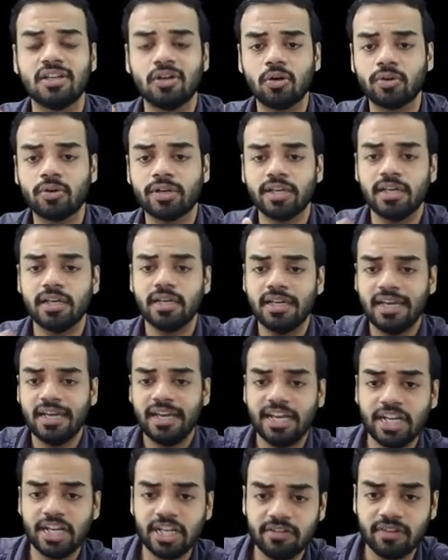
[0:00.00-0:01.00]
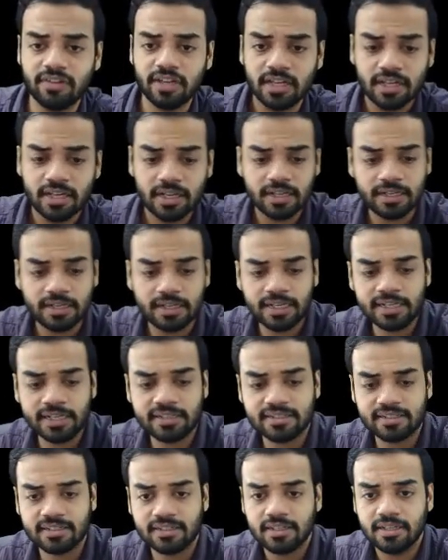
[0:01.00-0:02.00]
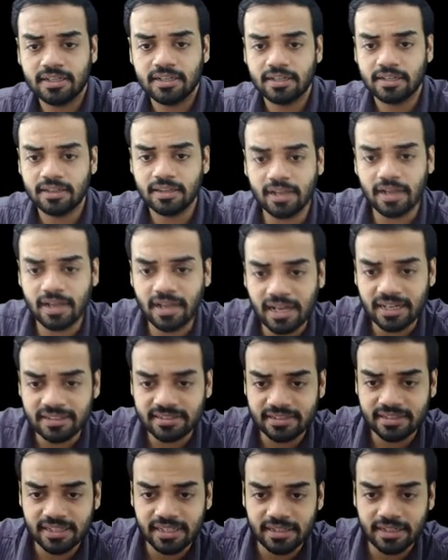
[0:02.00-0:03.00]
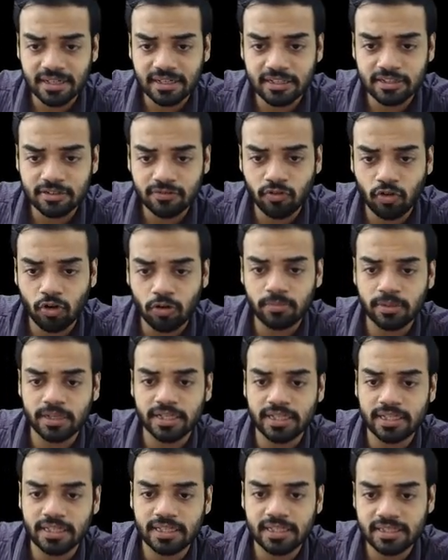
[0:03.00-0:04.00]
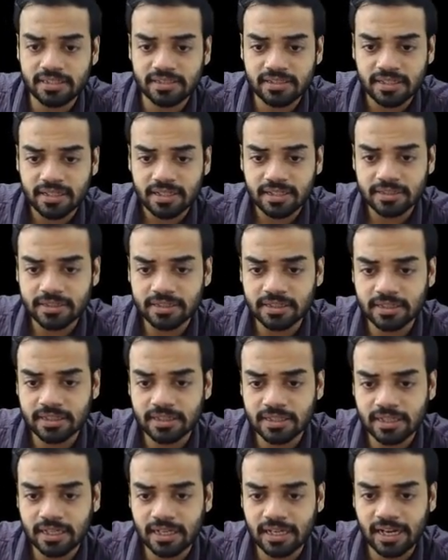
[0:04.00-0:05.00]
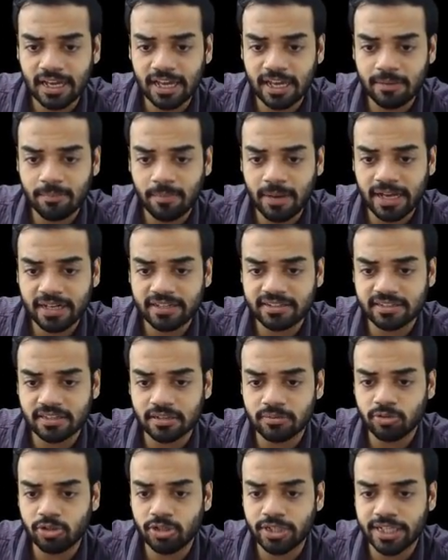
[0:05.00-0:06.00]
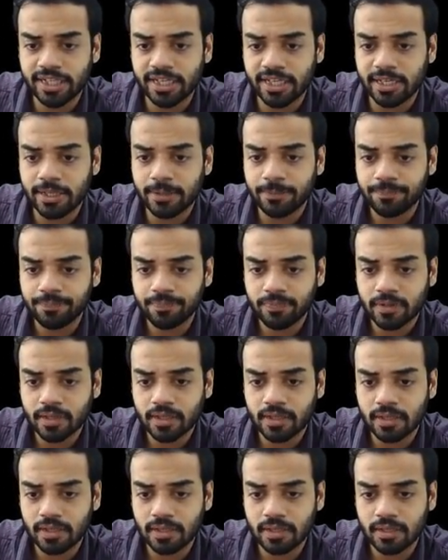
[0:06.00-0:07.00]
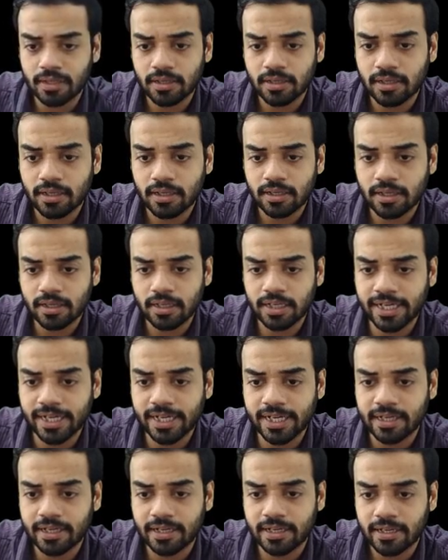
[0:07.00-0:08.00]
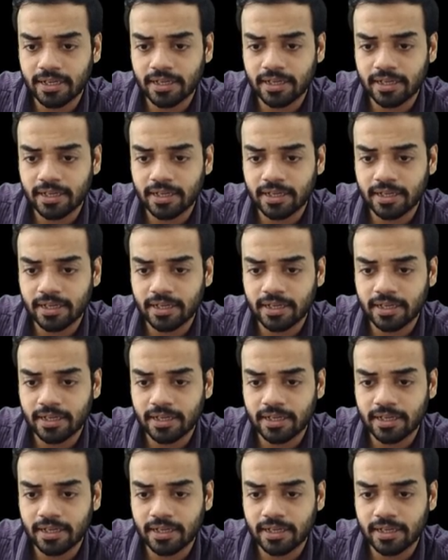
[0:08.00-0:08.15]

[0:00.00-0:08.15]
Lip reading: Okay, anyway, next, the last thing that is formed is the climax community, correct?